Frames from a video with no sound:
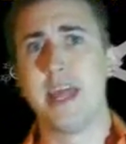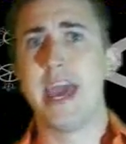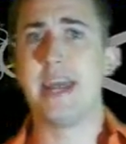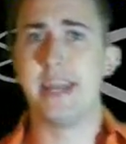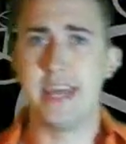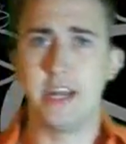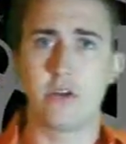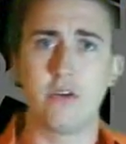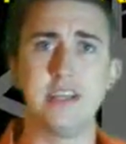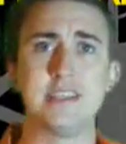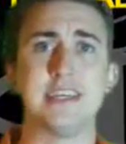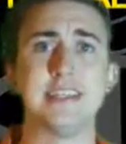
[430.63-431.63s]
an
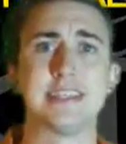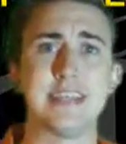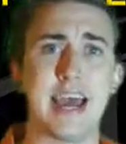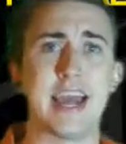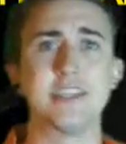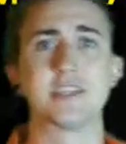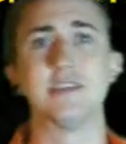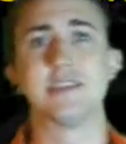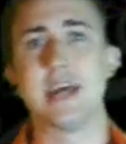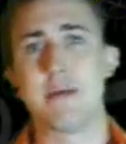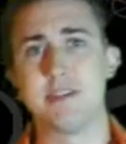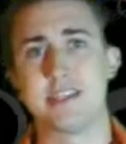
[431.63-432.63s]
increase in size could
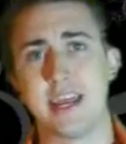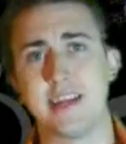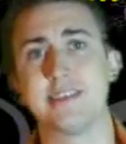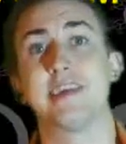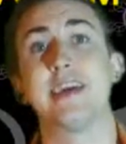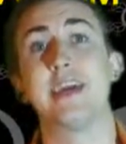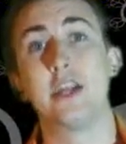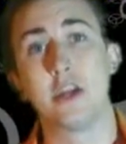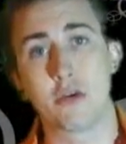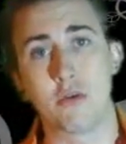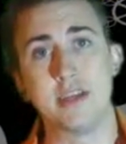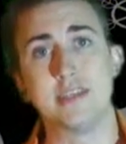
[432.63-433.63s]
simultaneously
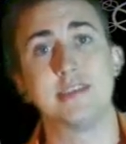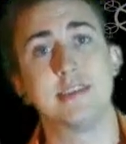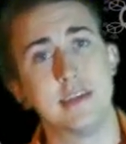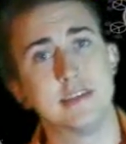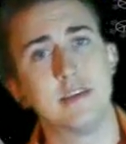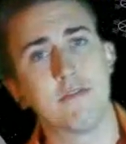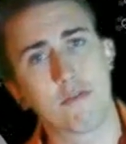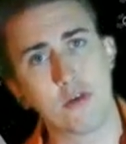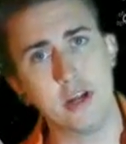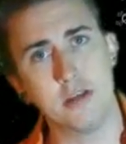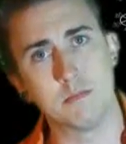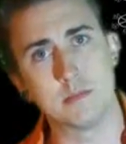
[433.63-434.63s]
increase citizen
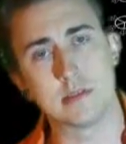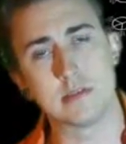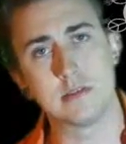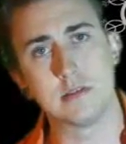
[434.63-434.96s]
freedoms.